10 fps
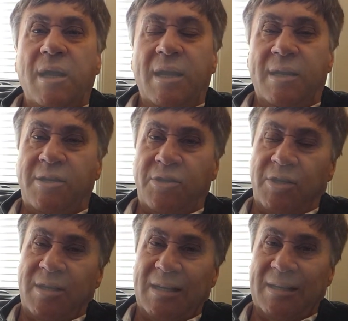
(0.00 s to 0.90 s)
in addition
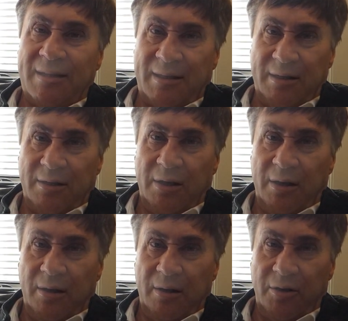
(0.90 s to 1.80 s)
to listed
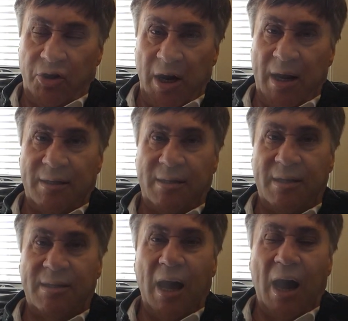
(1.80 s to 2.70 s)
shares,
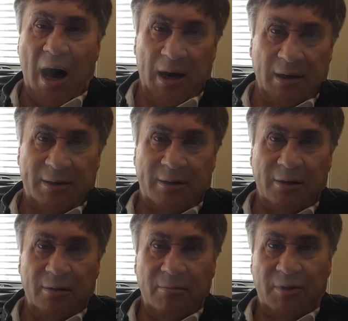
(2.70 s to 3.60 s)
there's unlisted,
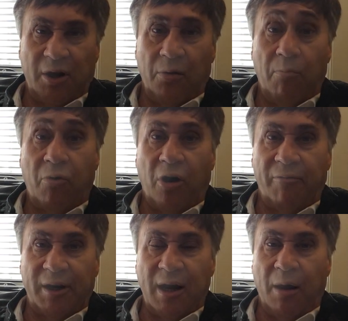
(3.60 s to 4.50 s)
so
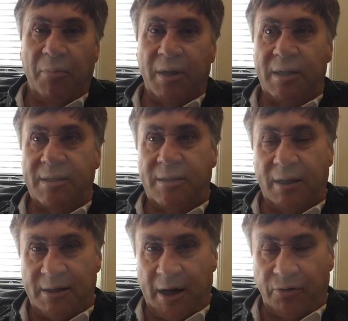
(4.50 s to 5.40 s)
private companies,
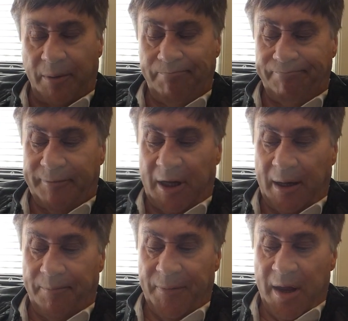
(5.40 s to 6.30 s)
etc.
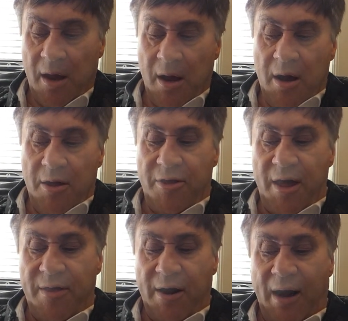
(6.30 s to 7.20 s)
Okay.
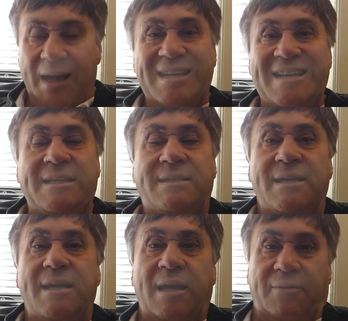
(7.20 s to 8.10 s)
Then there are
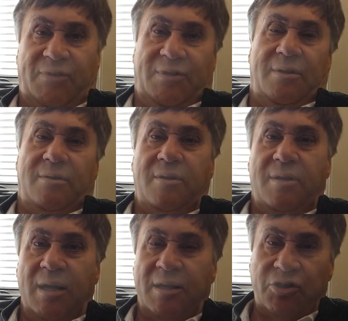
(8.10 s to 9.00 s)
ETFs,
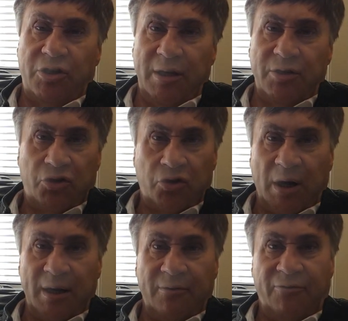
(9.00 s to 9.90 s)
exchange
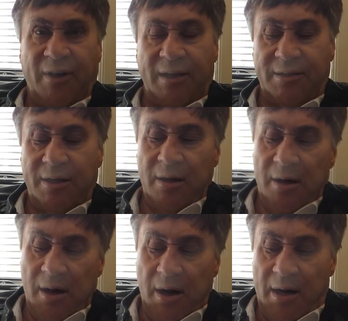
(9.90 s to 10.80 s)
traded funds.
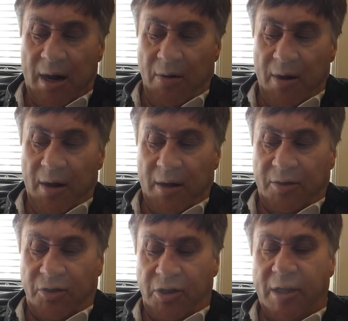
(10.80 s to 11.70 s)
Now,
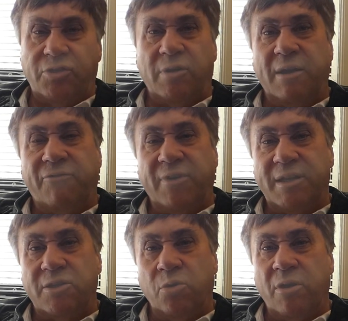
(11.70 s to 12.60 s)
exchange traded
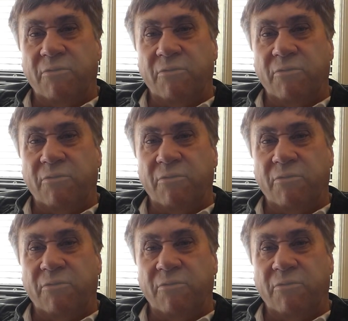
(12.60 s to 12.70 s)
funds look and